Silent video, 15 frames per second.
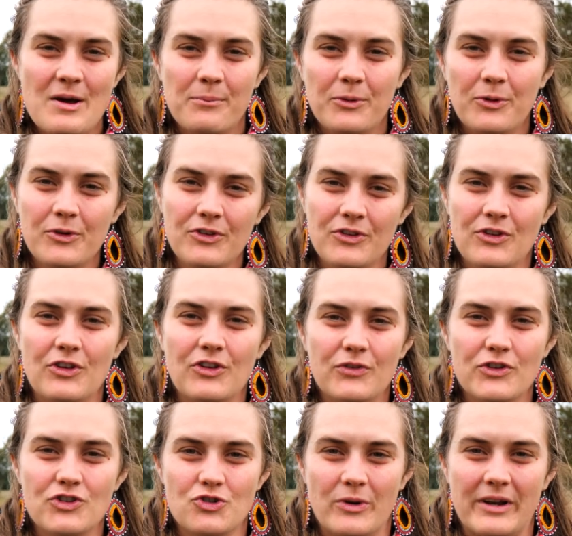Bulls used
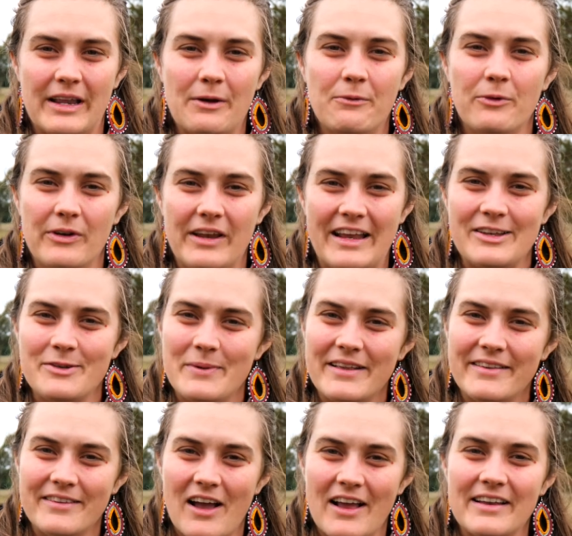for joining will need to be
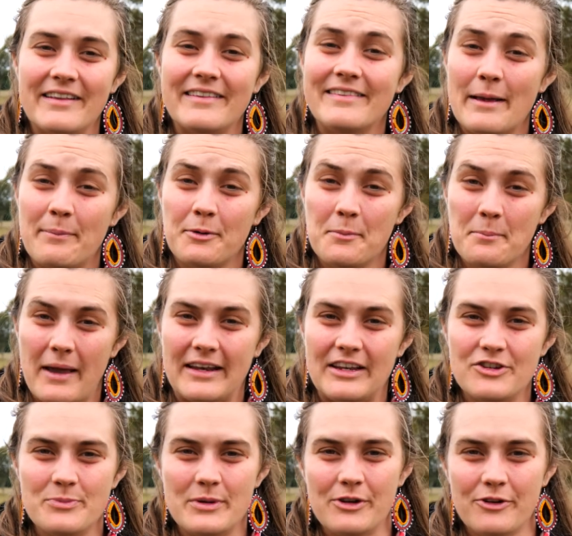assigned a separate
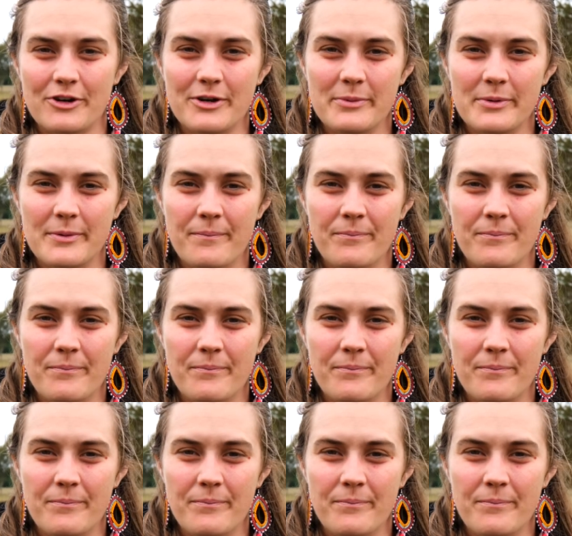management group.